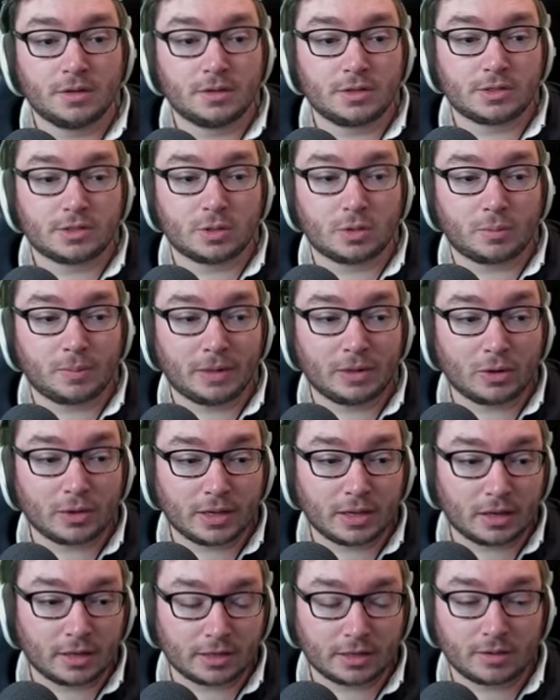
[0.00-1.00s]
So it would be
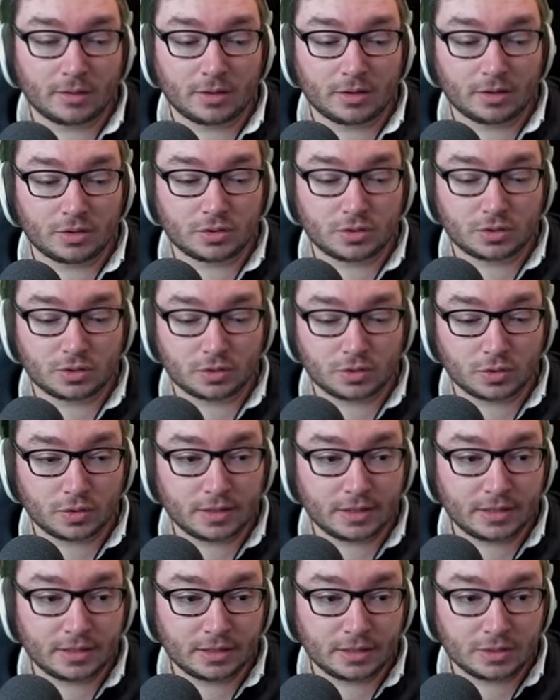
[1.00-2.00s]
looking like a
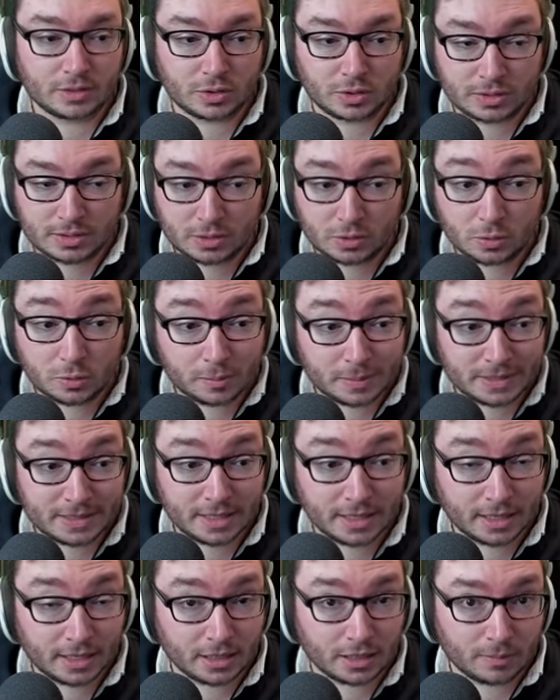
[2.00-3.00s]
Shridius. You still would be
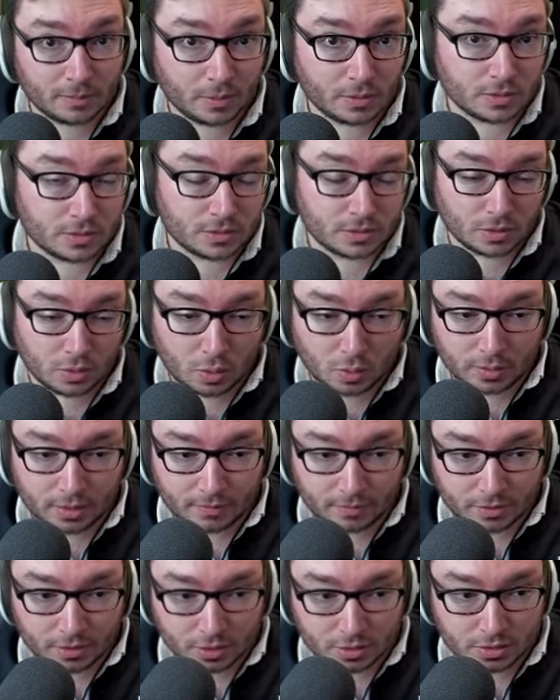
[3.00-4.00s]
taking the cooldown
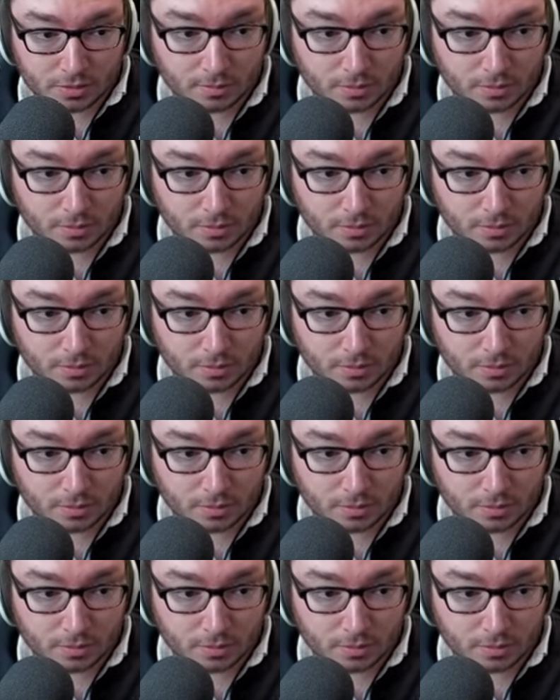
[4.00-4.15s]
reduction